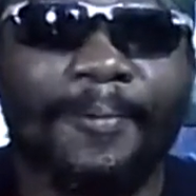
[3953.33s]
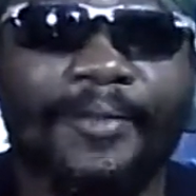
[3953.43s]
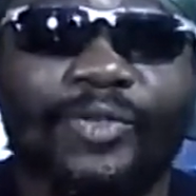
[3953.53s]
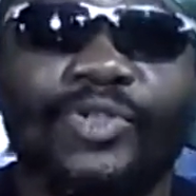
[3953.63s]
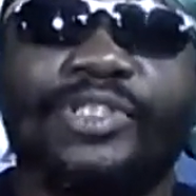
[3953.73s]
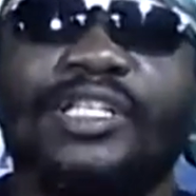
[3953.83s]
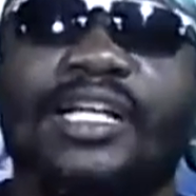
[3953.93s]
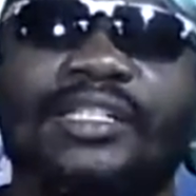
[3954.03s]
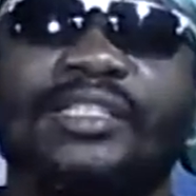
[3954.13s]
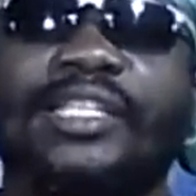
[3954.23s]

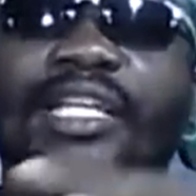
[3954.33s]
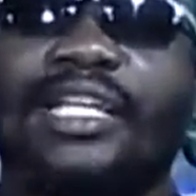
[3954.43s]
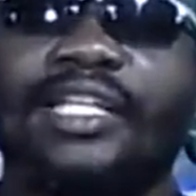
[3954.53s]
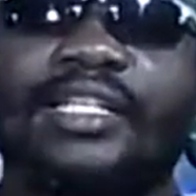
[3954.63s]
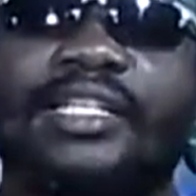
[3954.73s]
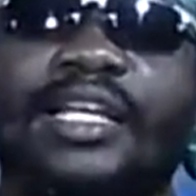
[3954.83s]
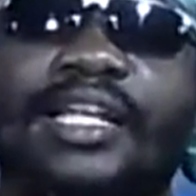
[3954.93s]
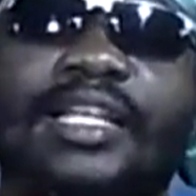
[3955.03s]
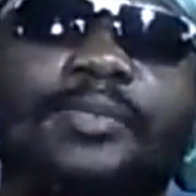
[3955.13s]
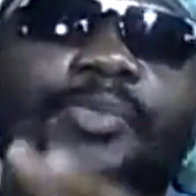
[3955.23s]
Christians take it and they
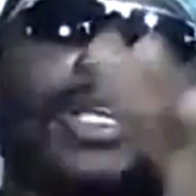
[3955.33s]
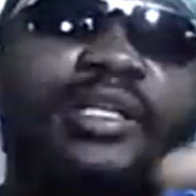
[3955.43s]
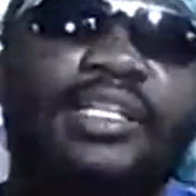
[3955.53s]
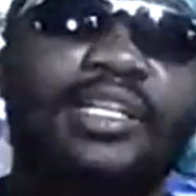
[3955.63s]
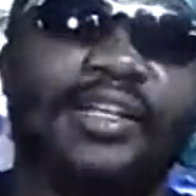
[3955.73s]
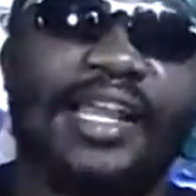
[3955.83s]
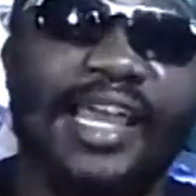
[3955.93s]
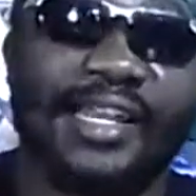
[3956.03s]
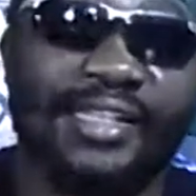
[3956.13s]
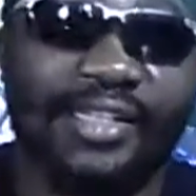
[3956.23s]
take their
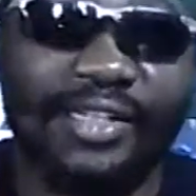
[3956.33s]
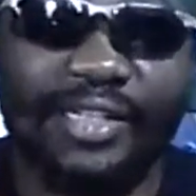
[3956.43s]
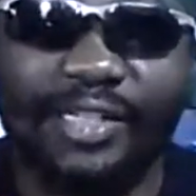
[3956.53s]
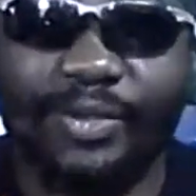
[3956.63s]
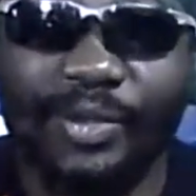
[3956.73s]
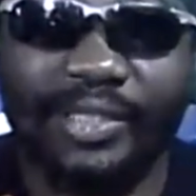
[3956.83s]
likeness on it as well.